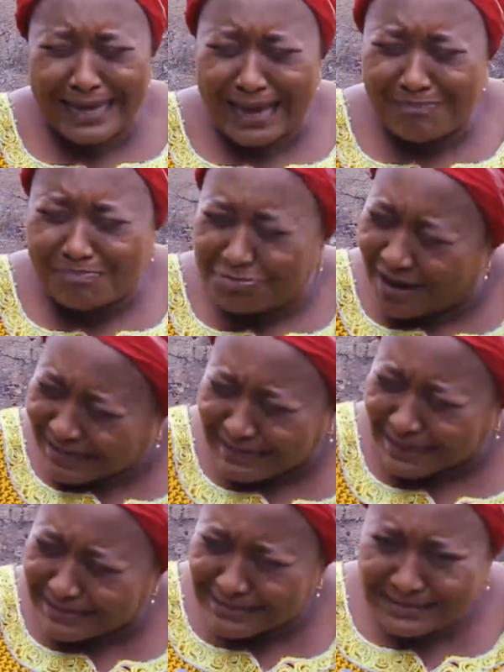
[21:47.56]
I hear
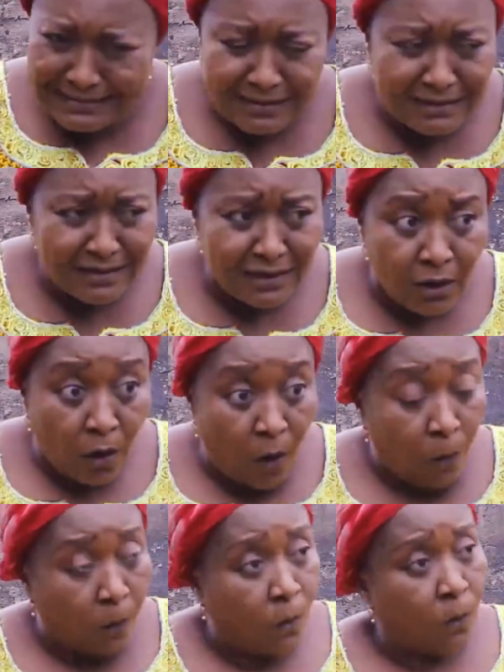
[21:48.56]
pregnant?
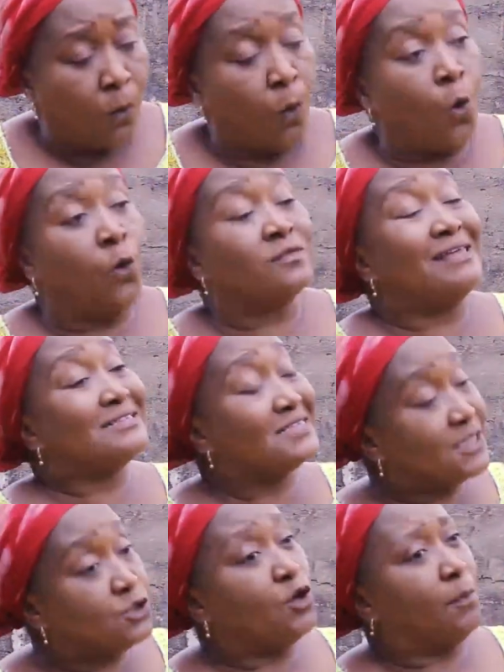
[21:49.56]
Oh,
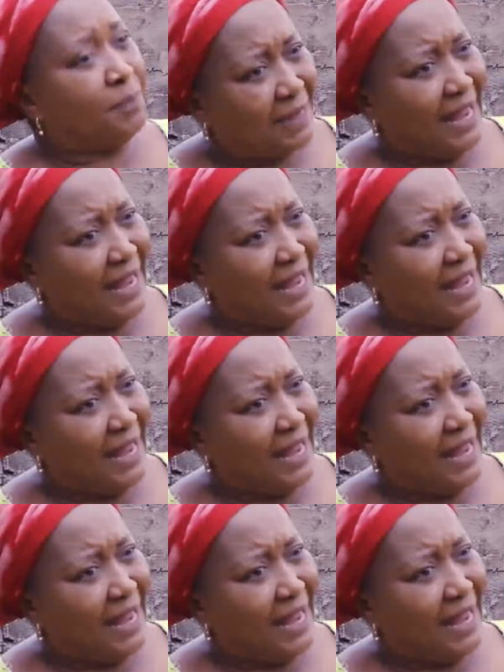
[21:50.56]
that is your